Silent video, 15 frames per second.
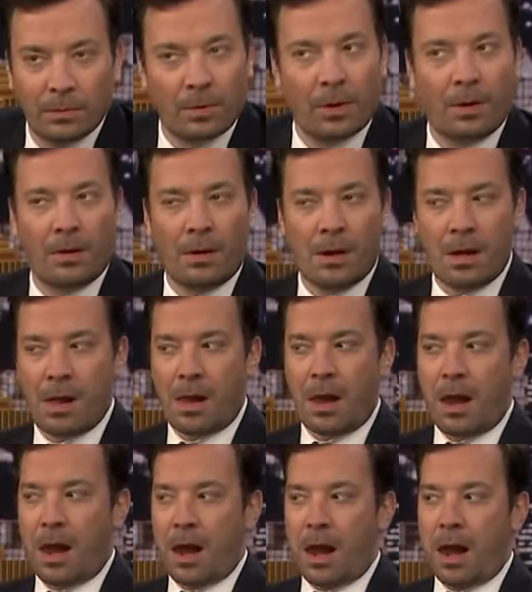
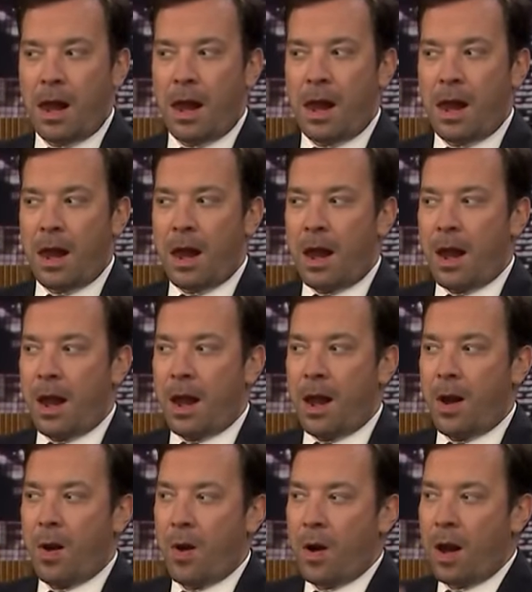
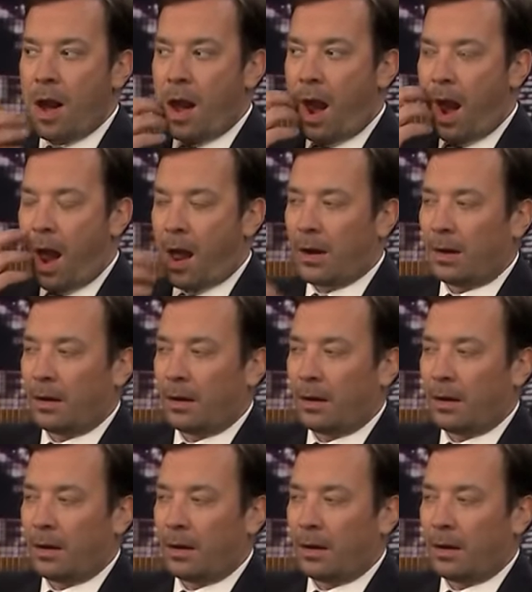(silent)